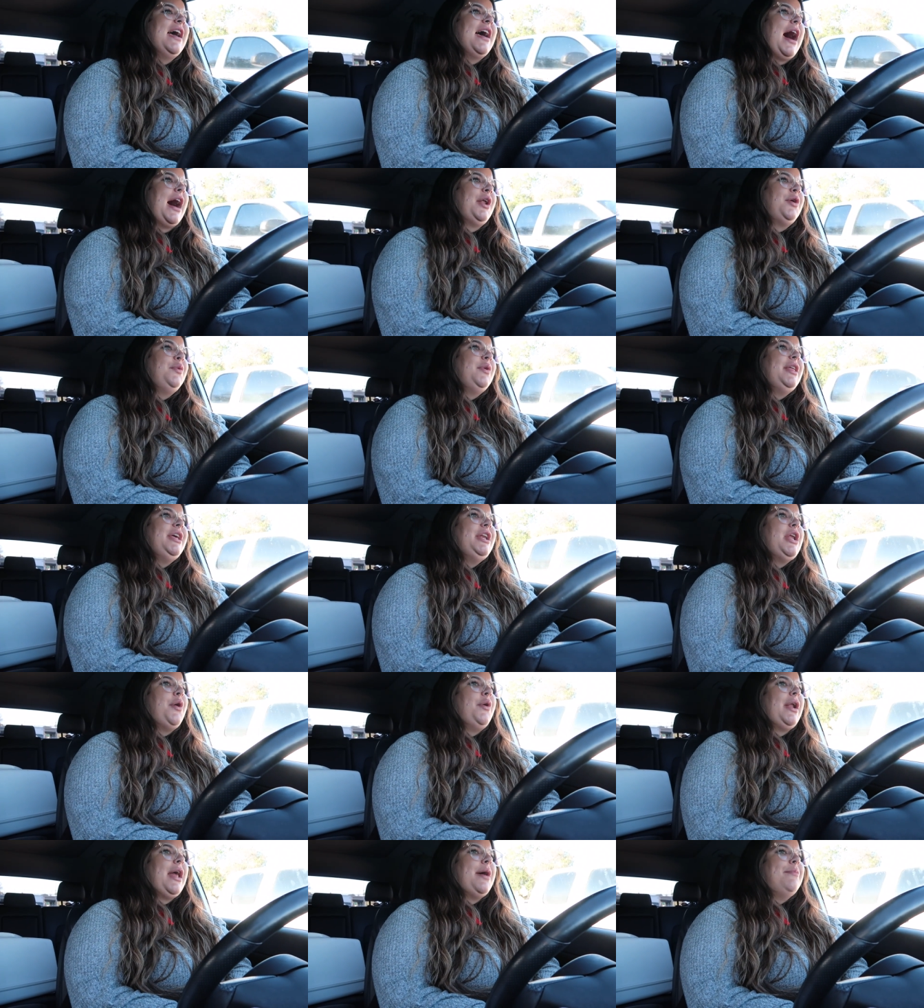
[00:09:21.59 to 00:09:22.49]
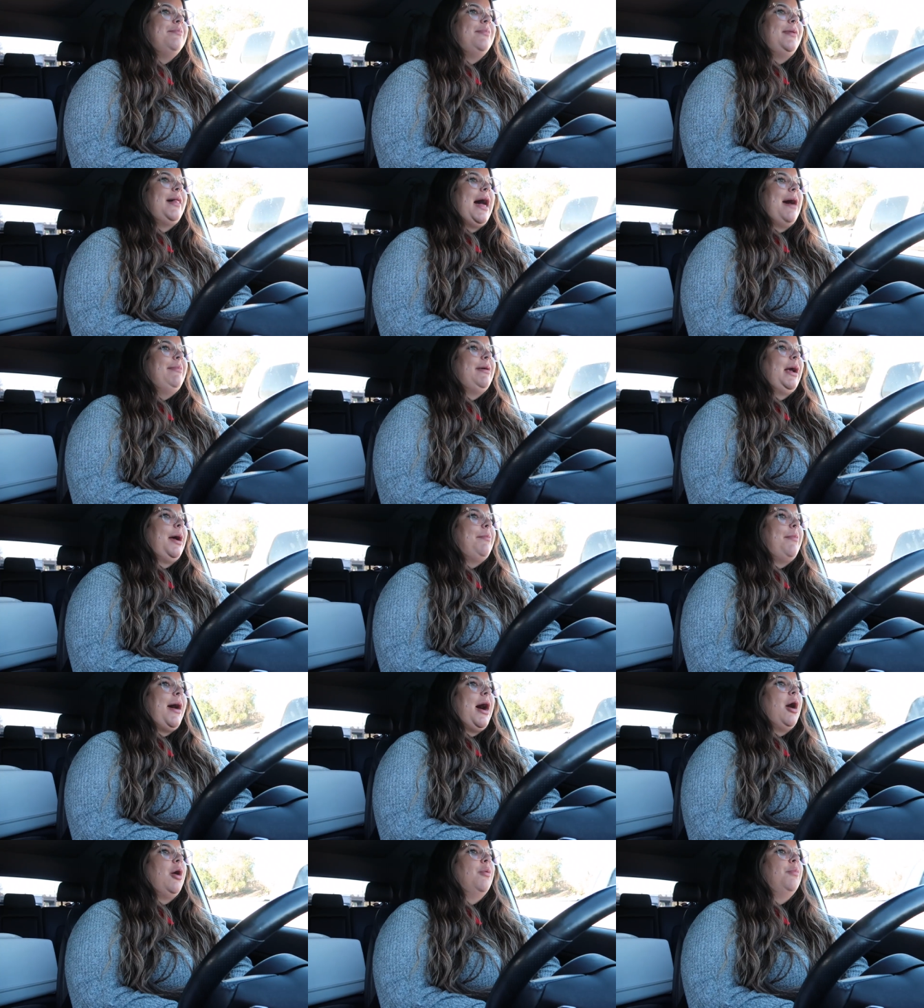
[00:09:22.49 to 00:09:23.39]
I don't really know what I'm blabbing
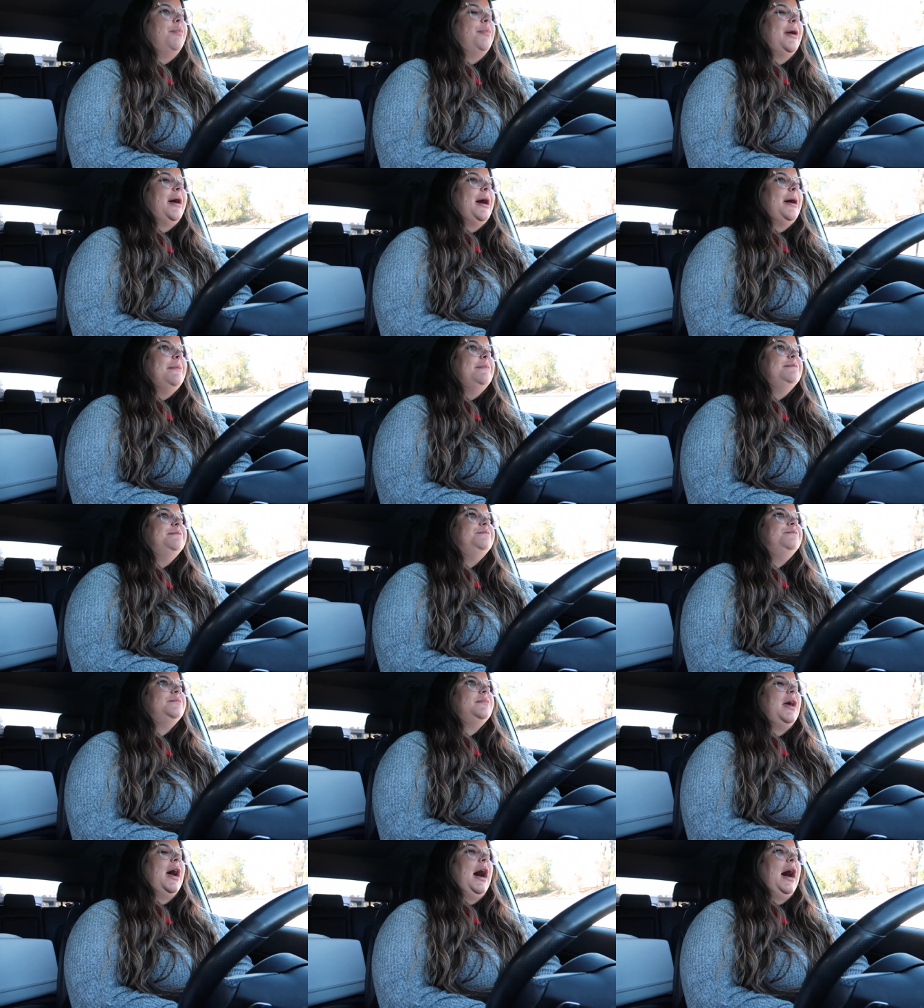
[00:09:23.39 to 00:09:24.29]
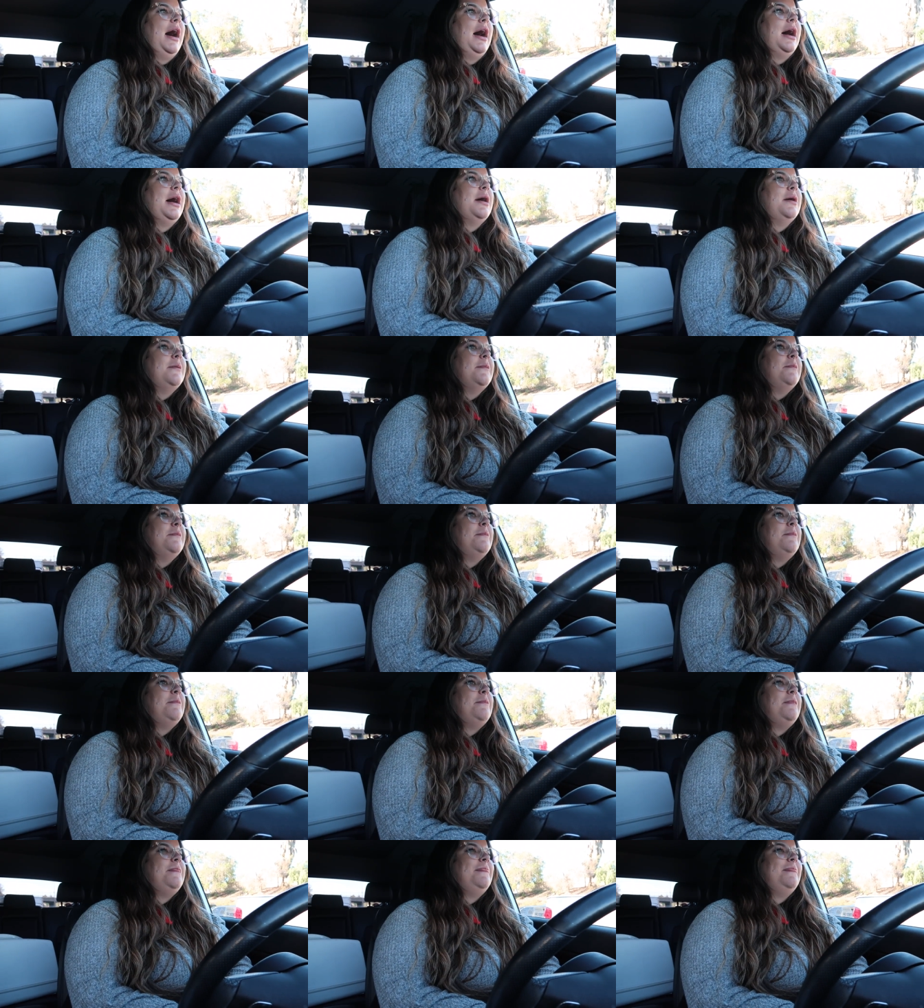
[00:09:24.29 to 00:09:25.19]
about, but
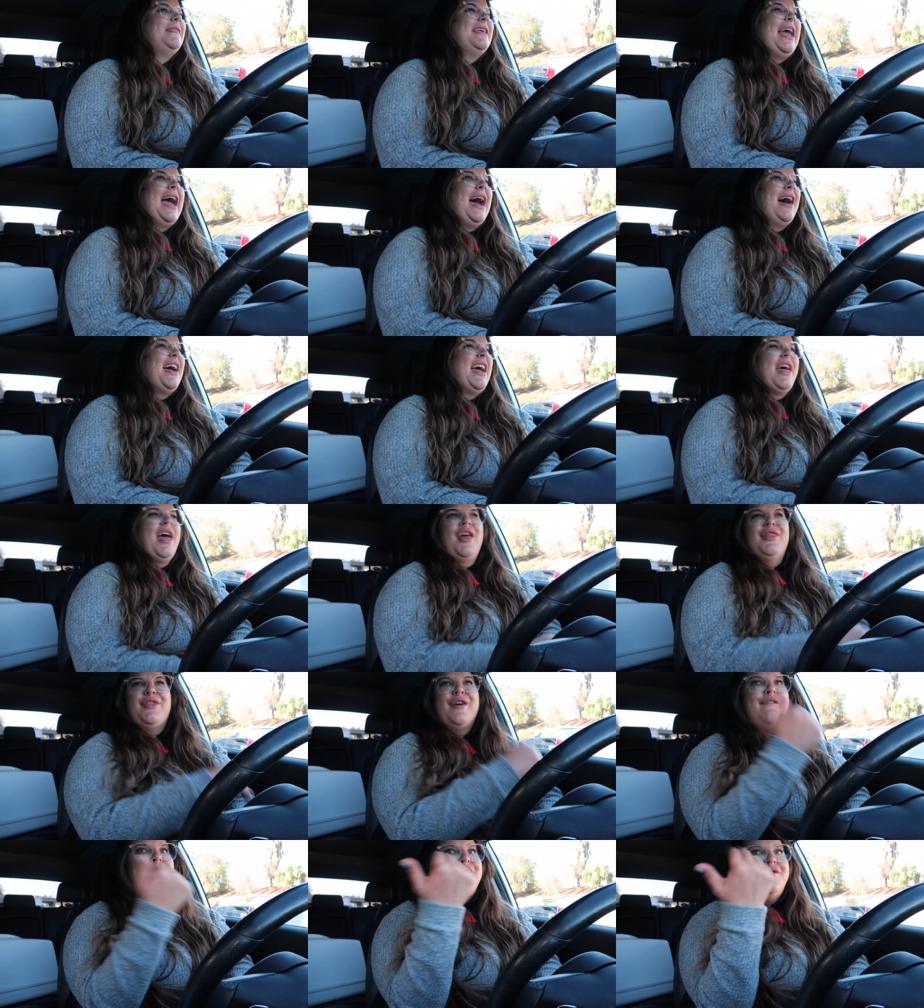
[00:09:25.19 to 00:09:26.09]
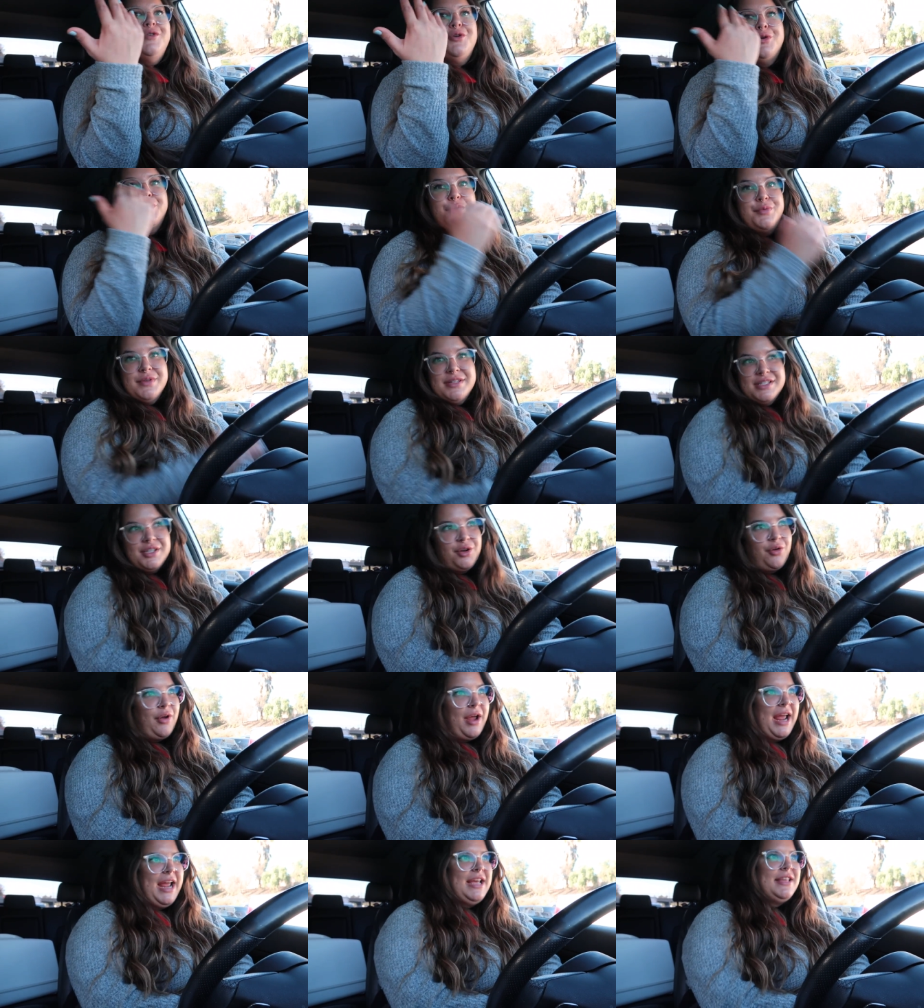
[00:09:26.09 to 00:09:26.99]
um, yeah, the food was
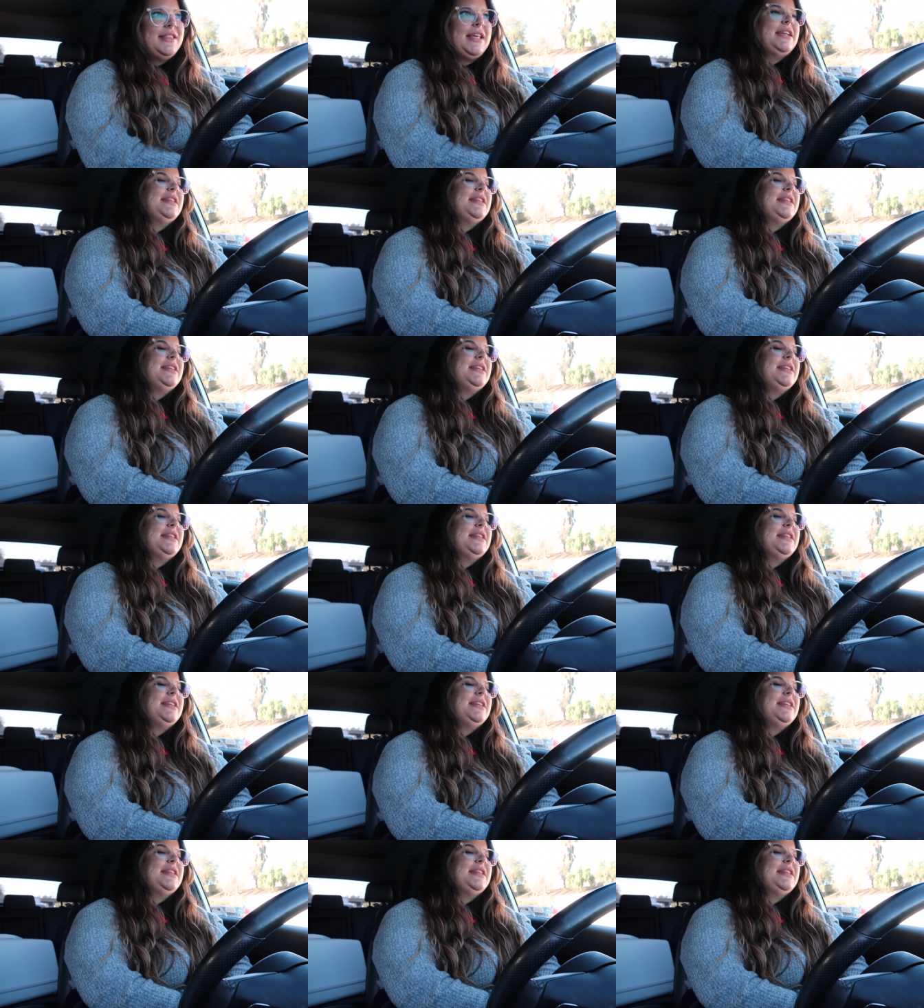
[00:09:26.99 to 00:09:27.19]
great.